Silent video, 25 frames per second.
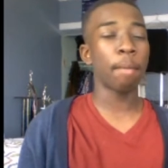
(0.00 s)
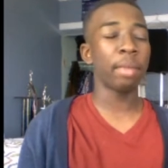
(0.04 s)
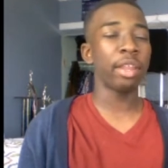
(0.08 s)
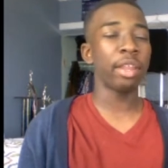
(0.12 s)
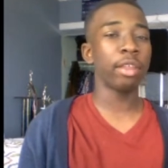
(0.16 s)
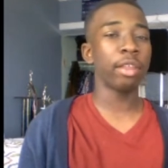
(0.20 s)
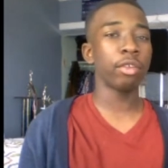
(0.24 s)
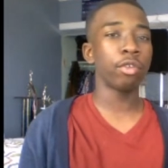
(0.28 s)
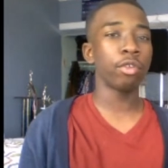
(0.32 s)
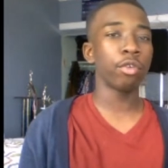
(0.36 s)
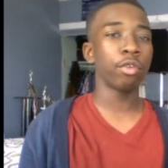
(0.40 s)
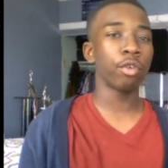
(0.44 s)
mean,
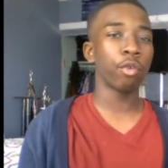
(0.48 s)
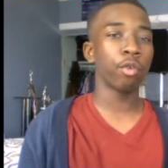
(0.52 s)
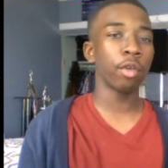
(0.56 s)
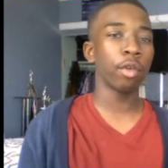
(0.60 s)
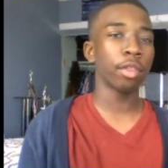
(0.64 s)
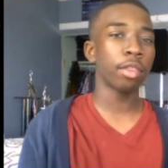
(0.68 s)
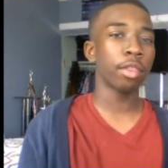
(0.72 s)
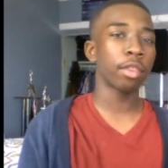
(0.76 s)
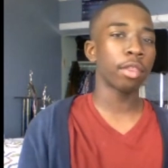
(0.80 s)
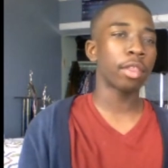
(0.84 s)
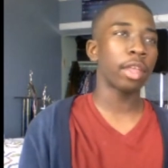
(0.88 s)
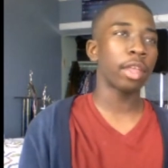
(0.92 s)
if you
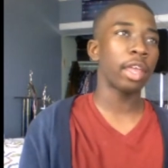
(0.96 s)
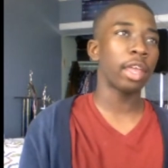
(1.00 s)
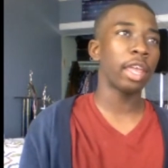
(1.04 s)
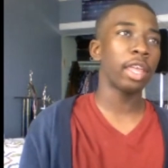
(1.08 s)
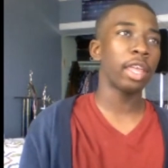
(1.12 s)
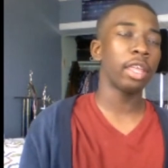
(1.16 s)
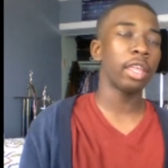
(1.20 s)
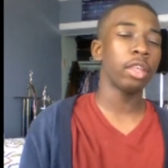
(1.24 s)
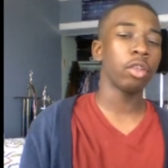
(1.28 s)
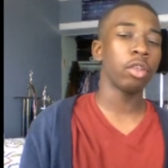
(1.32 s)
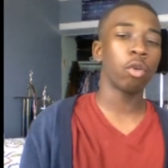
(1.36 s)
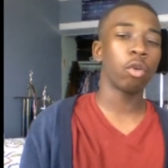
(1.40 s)
increase it to
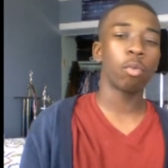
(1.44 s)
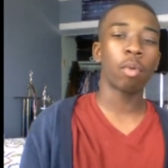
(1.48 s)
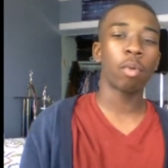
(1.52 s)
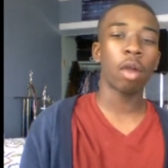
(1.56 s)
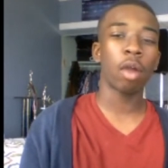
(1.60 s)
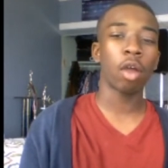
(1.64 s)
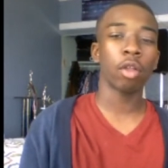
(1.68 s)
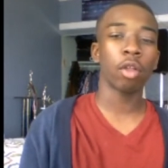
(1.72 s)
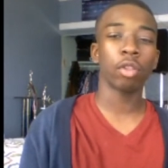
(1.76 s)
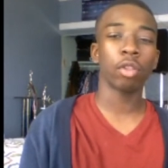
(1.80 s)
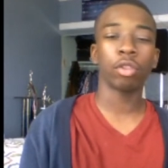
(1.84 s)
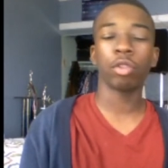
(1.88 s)
8, you'll
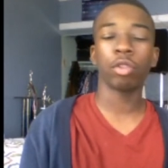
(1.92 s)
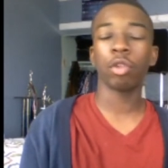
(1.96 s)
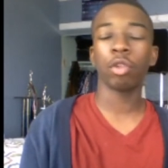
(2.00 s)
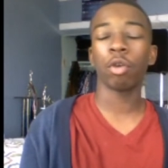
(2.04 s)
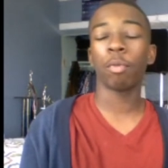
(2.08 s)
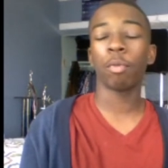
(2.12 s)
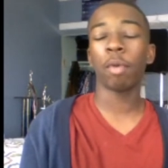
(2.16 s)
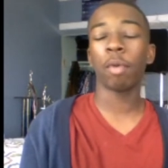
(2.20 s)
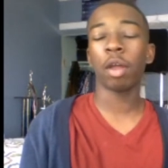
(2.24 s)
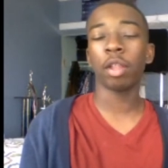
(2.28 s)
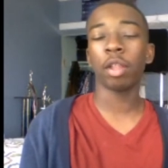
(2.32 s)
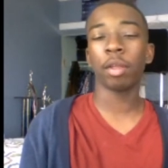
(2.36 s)

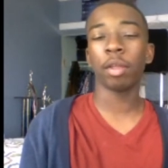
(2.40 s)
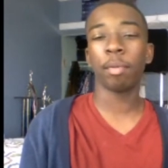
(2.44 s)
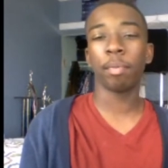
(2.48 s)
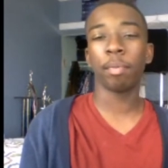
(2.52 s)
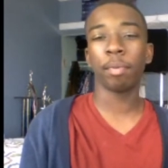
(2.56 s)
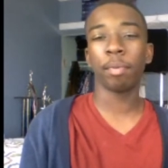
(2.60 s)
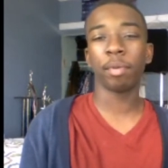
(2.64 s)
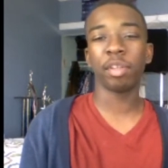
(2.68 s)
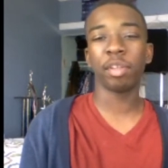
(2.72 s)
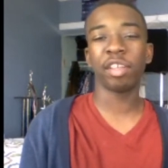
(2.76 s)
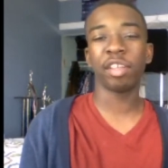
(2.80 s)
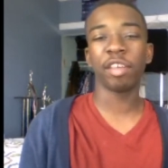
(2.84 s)
probably
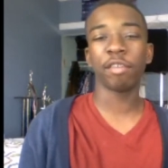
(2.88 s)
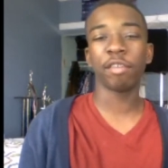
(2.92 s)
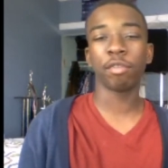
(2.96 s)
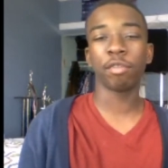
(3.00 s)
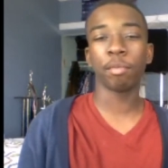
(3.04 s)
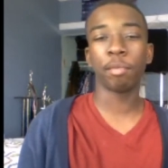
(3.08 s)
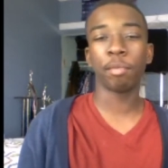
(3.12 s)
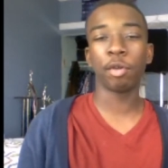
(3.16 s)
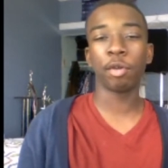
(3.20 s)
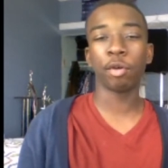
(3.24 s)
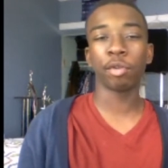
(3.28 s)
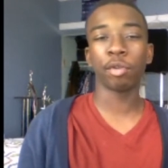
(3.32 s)
get
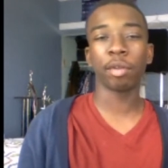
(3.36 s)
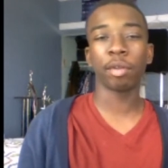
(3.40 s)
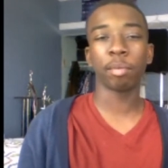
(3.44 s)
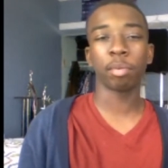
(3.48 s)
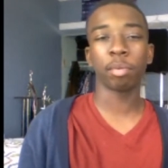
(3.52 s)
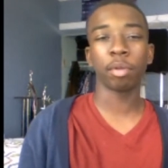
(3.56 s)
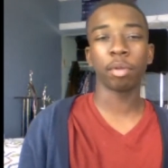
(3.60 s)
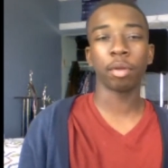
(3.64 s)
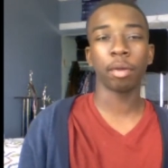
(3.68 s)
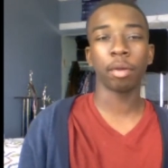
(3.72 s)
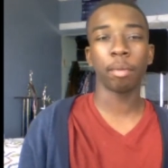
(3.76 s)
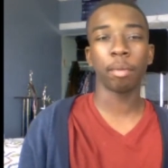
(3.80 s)
the build
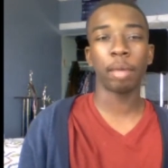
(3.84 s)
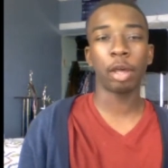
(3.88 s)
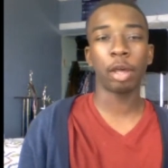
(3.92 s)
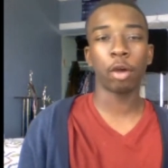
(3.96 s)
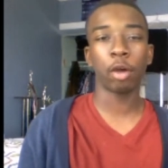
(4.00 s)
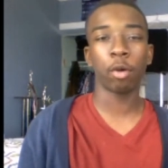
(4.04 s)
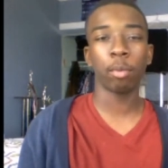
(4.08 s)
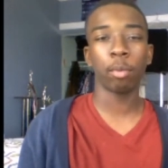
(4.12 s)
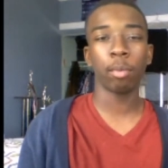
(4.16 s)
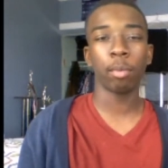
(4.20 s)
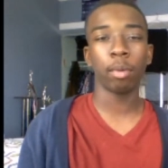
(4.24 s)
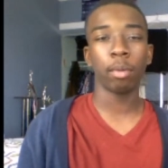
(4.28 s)
up to
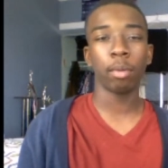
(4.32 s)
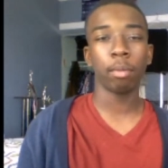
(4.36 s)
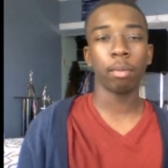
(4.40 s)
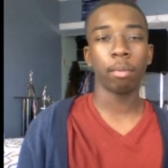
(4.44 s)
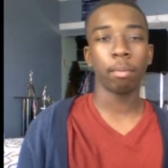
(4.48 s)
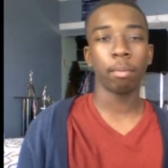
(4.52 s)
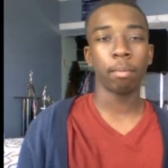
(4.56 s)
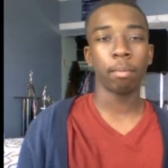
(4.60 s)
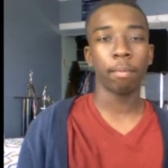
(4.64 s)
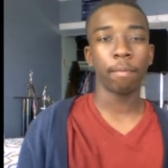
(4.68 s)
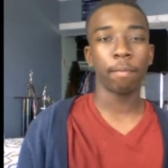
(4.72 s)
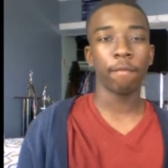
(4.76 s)
about
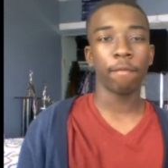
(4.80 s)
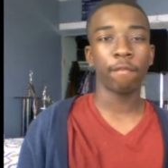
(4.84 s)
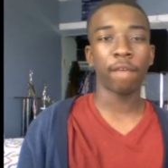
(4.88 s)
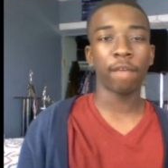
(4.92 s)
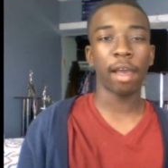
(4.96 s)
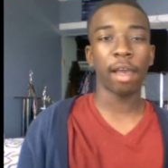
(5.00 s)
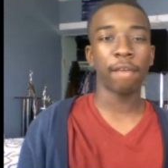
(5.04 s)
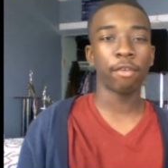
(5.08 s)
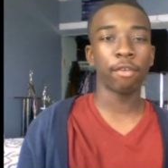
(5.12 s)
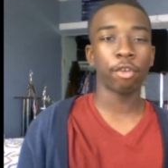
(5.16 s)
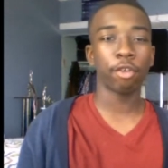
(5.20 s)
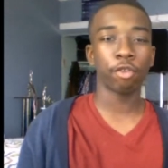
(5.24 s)

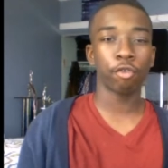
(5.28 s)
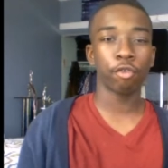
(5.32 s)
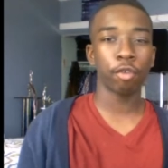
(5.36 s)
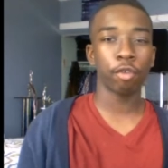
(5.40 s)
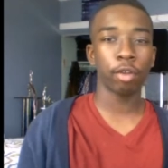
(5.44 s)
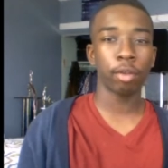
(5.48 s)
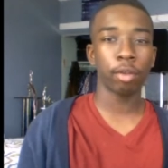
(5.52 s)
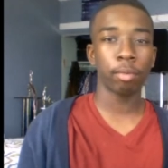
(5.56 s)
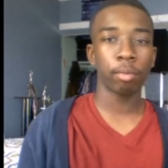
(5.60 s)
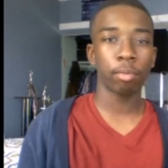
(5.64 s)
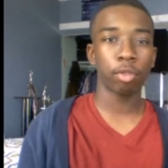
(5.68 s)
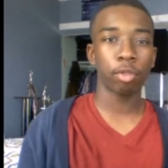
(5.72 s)

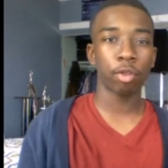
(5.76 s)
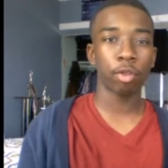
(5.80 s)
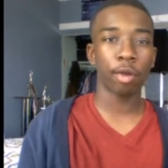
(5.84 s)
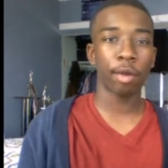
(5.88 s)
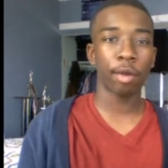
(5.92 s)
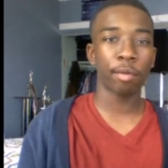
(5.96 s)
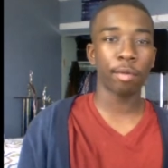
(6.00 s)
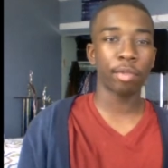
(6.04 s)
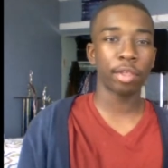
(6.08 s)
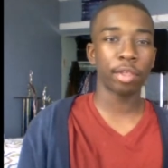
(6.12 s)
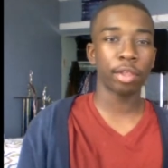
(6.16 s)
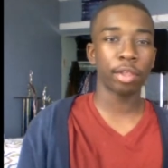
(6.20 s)
500. So
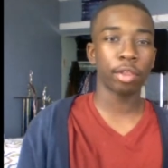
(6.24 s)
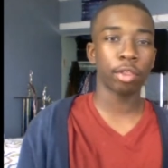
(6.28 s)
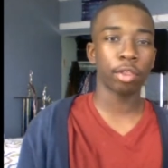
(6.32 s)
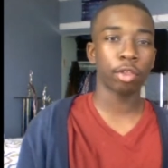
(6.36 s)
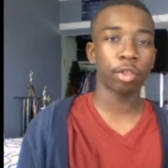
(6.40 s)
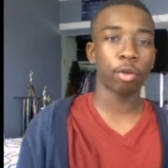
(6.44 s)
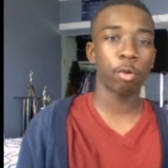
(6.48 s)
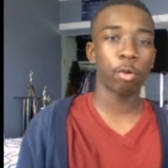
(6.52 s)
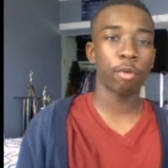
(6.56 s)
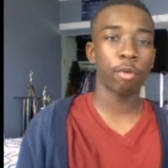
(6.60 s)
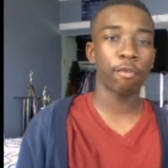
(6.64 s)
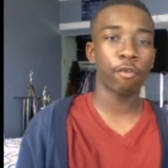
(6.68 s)
I would say
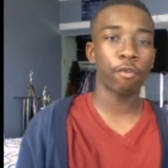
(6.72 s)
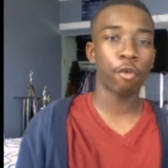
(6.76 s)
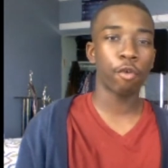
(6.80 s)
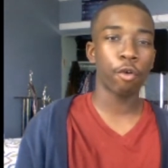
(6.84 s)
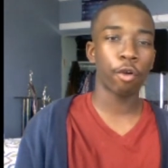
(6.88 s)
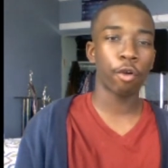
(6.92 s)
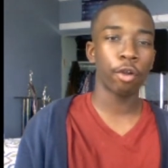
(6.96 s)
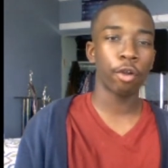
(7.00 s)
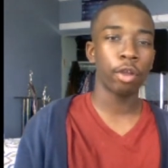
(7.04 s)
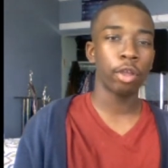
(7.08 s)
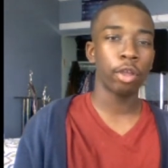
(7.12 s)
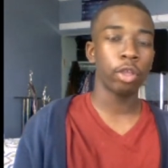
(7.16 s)
just go with
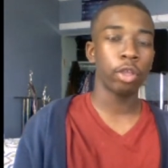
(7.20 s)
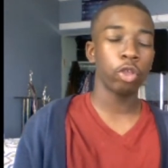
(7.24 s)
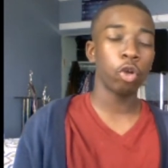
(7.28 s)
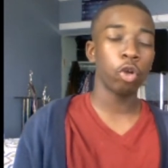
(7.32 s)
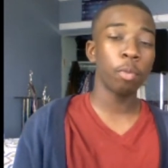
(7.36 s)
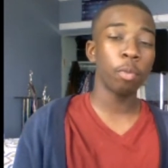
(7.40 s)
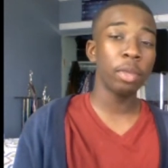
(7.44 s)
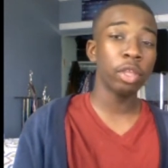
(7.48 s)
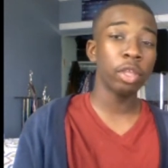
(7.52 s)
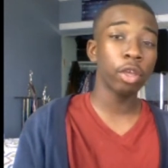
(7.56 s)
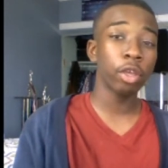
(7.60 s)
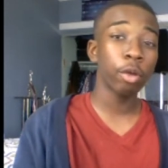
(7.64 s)
4.
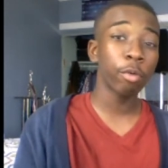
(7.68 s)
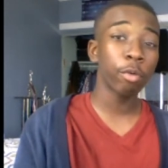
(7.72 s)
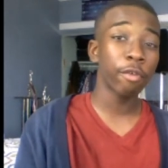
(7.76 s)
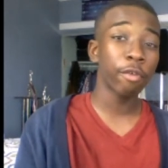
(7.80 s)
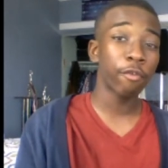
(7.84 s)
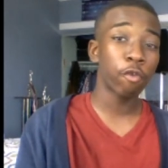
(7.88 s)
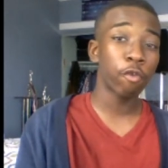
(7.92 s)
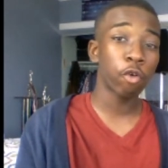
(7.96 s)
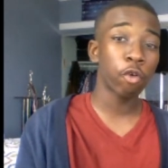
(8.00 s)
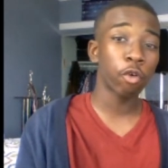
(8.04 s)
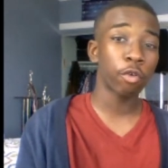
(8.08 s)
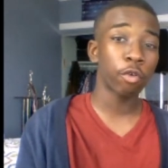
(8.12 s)
It'll be good
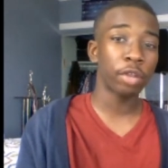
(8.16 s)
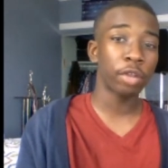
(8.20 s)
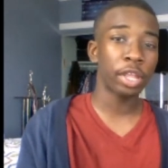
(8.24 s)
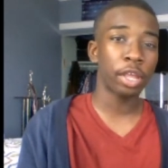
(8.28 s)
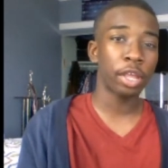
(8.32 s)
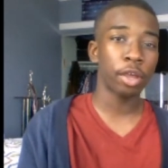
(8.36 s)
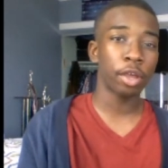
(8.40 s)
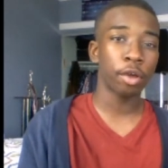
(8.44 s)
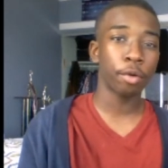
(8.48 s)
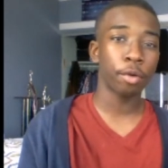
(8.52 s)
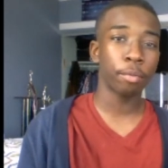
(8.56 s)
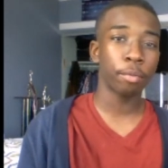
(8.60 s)
with 4
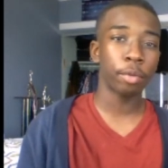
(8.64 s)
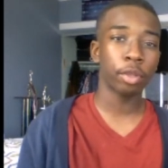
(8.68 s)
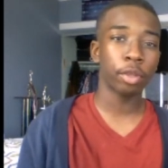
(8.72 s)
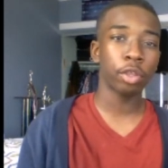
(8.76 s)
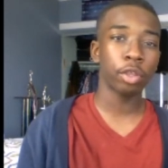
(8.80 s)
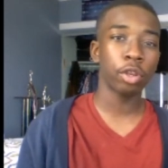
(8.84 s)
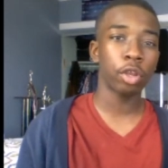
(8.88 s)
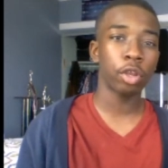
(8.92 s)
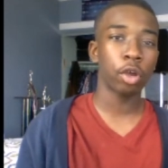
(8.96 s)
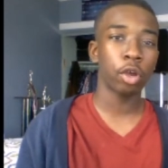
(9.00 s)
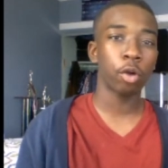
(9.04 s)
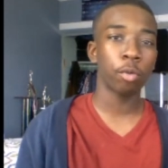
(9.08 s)
now, but
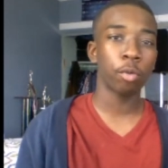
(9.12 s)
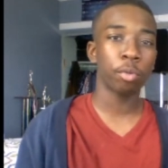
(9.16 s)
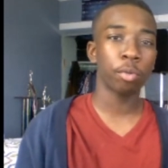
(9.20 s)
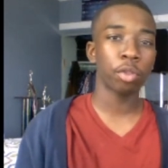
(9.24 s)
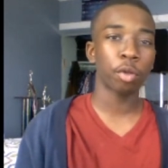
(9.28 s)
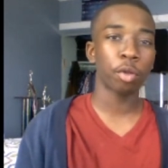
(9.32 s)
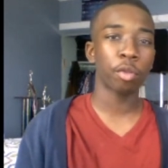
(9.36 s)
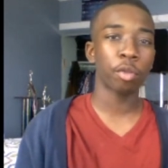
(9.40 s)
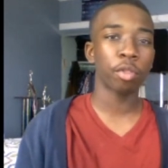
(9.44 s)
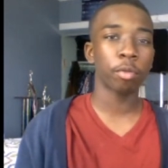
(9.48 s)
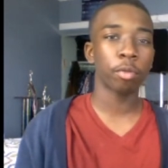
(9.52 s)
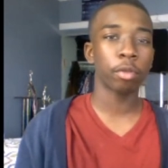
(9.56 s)
you know,
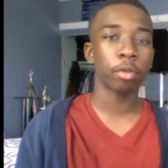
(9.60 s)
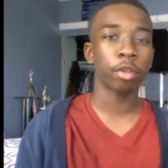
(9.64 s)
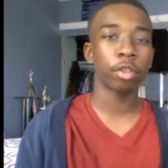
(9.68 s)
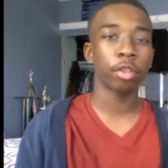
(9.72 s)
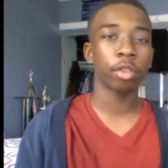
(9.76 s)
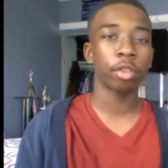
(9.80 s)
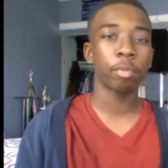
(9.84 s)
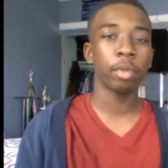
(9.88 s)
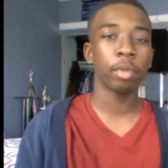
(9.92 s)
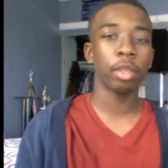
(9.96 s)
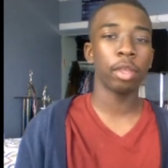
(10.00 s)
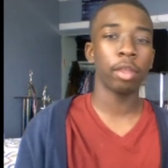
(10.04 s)
it's always
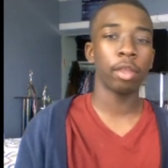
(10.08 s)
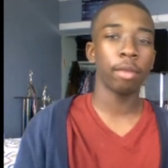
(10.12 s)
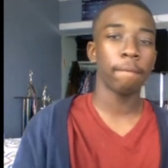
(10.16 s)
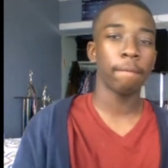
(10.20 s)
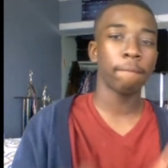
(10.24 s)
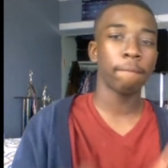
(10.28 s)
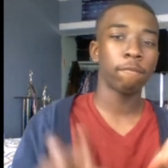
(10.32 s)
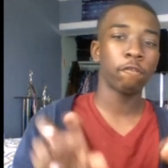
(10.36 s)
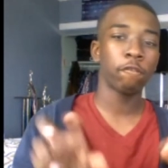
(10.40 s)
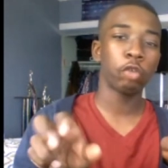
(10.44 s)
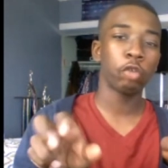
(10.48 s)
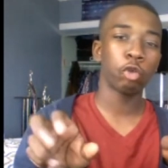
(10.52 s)
good to be
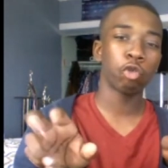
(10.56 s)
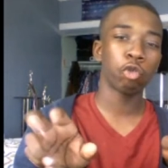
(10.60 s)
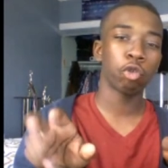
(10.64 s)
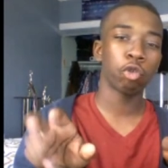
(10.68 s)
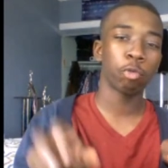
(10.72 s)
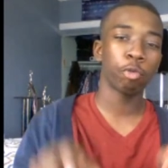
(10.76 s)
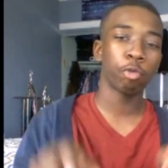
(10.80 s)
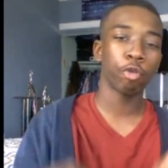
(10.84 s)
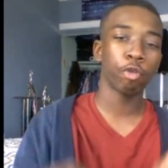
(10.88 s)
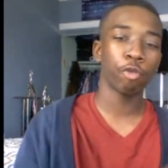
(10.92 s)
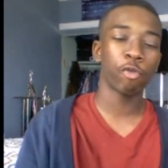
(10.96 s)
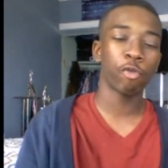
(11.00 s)

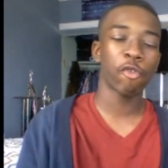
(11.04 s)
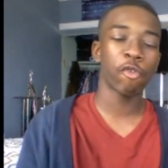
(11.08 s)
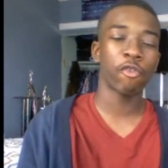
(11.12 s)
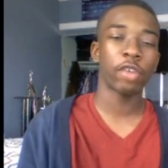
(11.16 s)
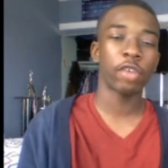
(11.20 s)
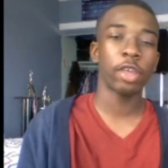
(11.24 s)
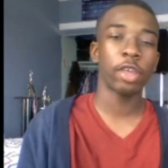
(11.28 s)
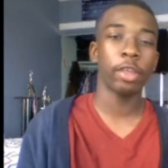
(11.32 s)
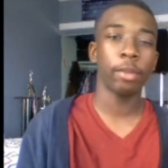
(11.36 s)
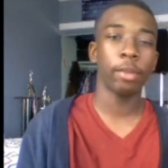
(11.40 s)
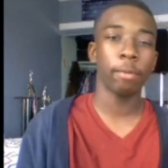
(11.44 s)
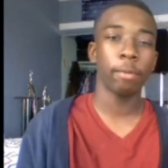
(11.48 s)
future-proof with
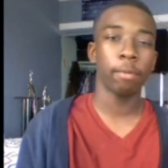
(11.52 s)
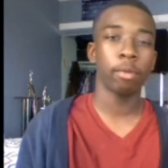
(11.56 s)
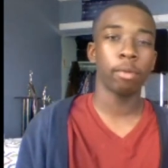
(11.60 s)
8.